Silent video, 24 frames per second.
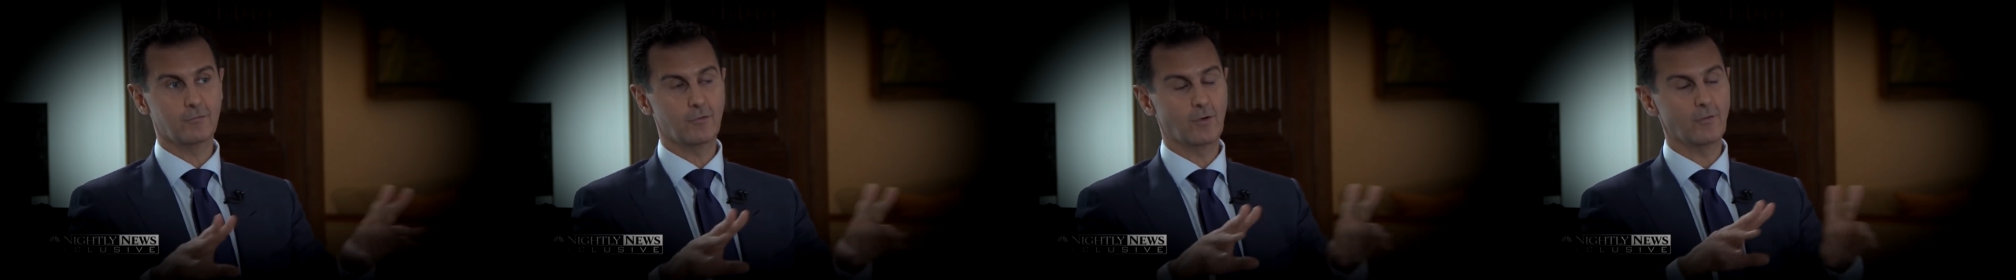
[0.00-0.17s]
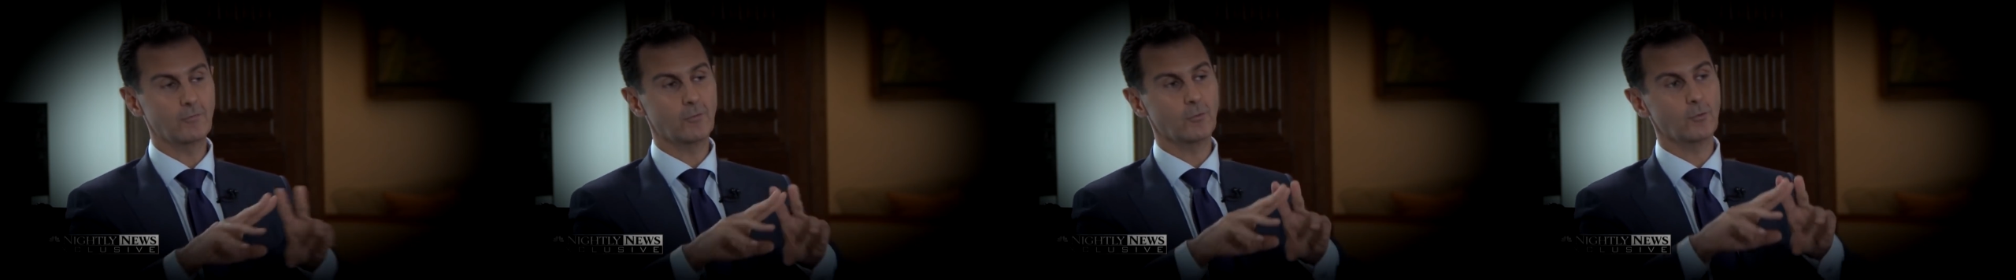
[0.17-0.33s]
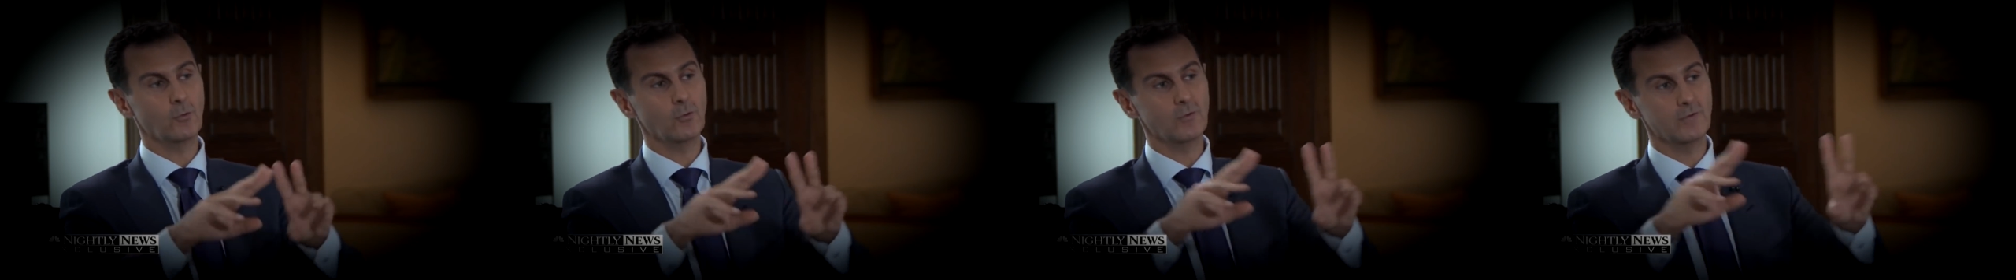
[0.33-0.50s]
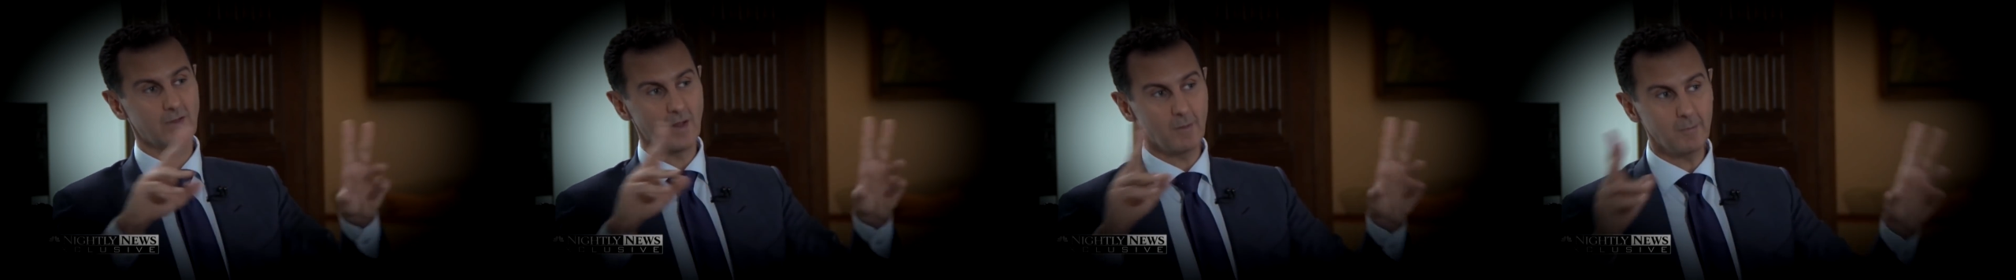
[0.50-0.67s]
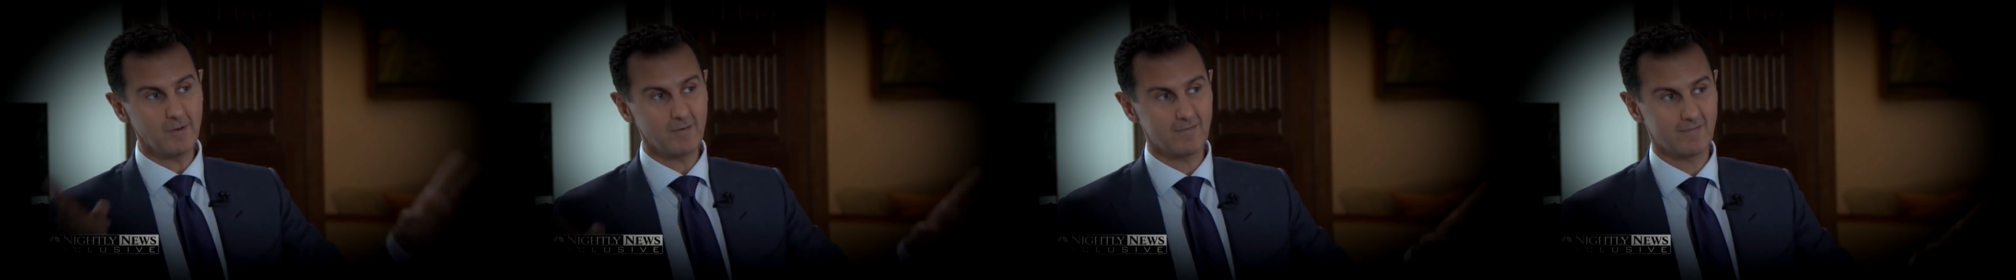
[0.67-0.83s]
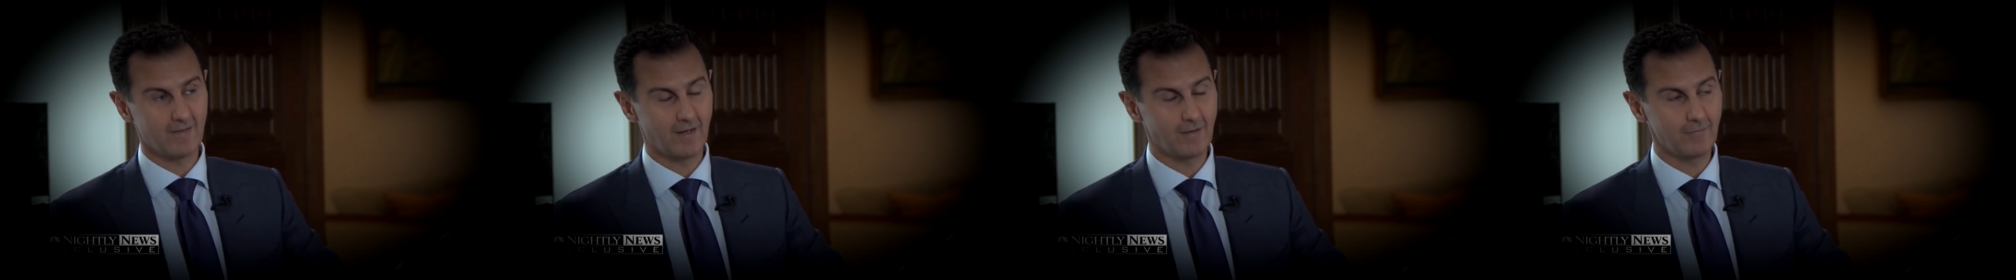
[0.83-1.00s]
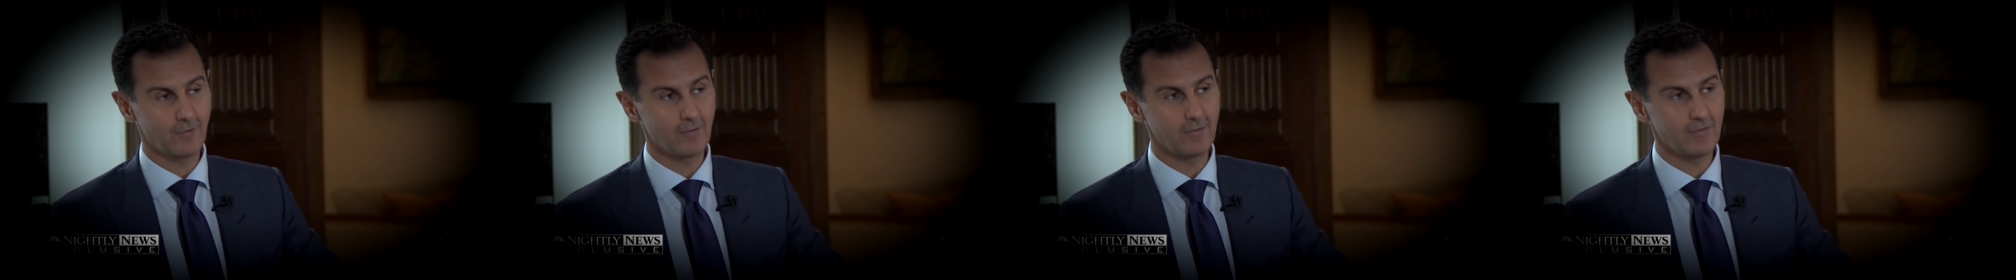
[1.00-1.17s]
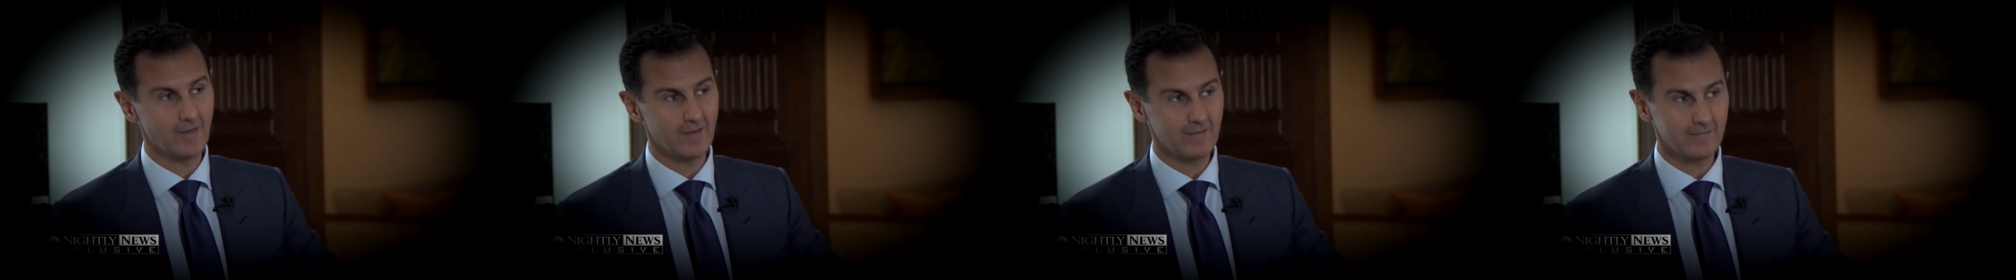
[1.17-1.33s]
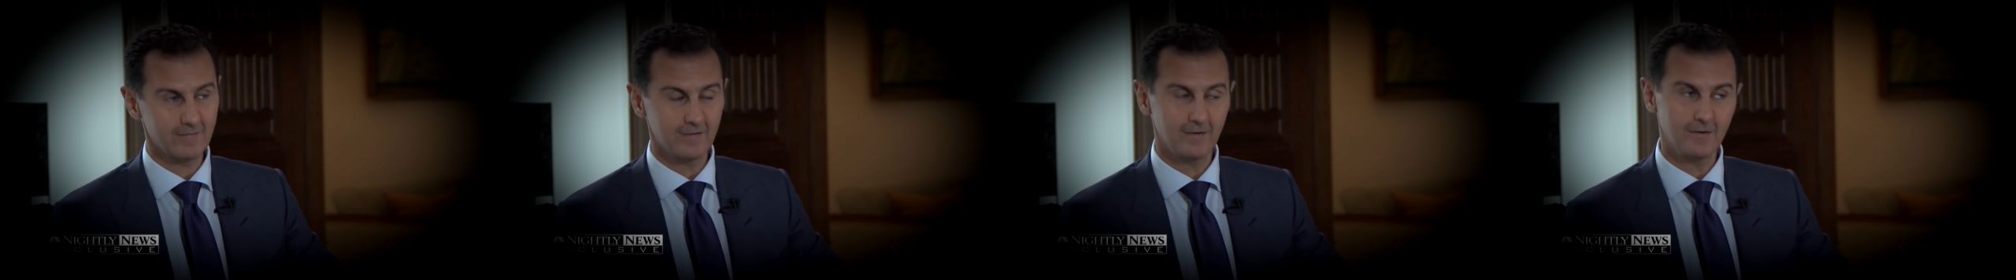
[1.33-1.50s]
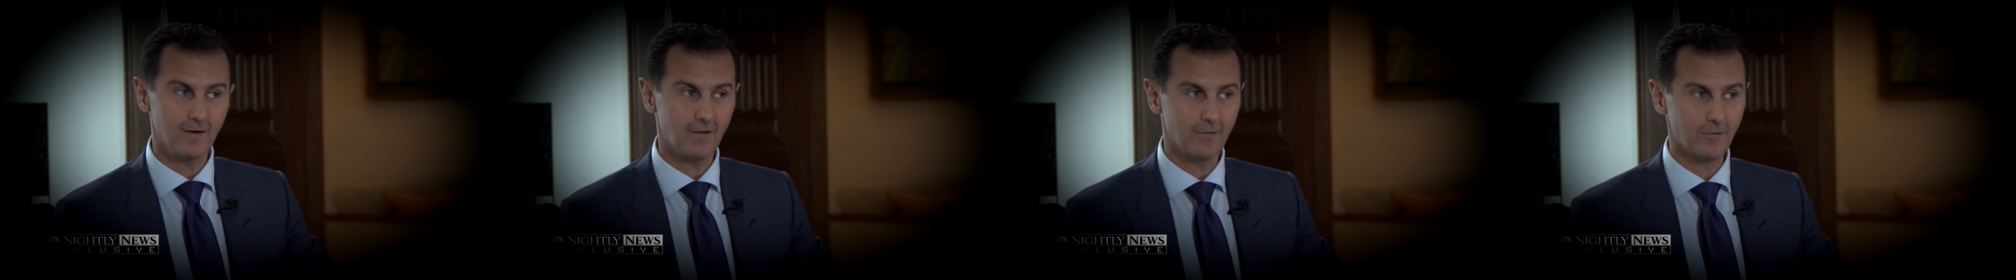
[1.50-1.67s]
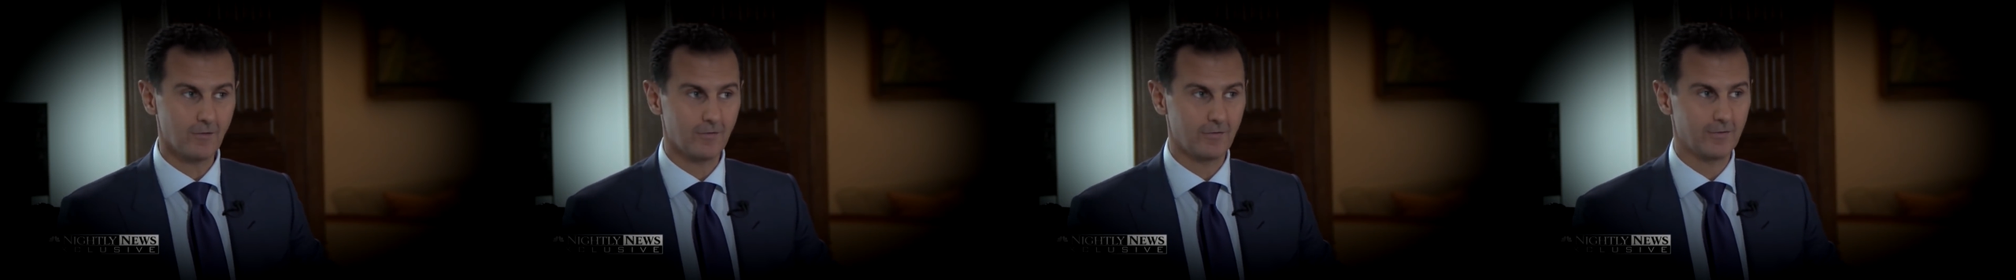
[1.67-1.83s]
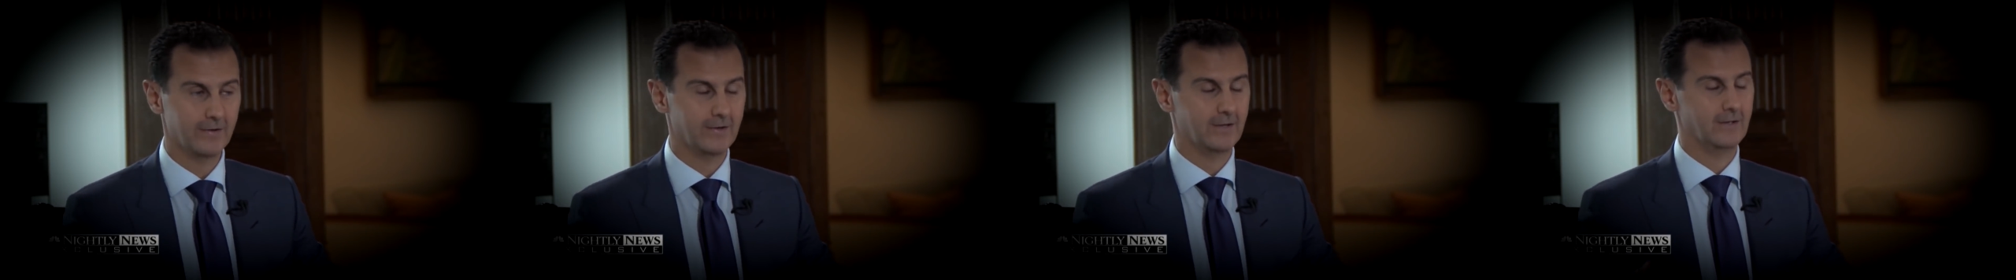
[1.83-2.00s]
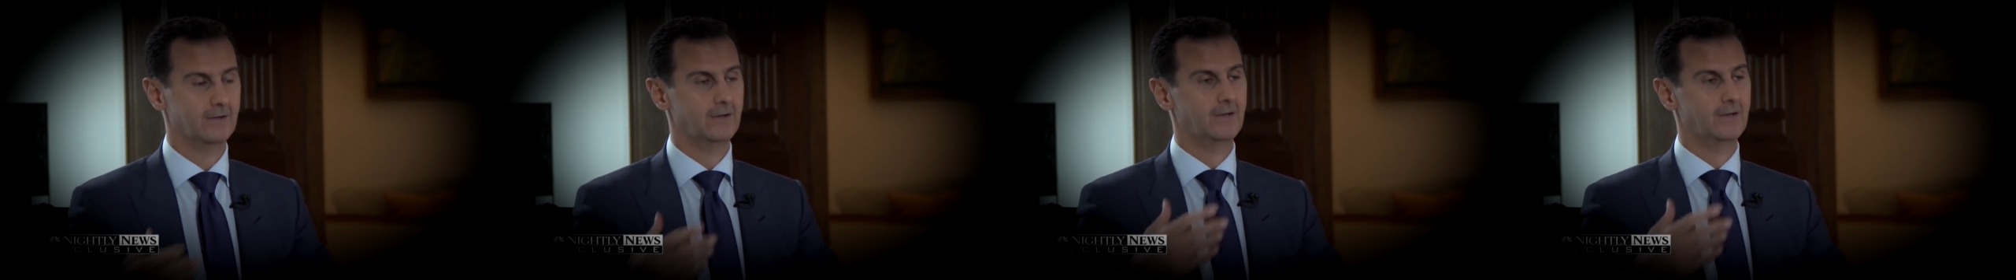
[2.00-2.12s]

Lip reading: If you want to do a double standard, that's another thing.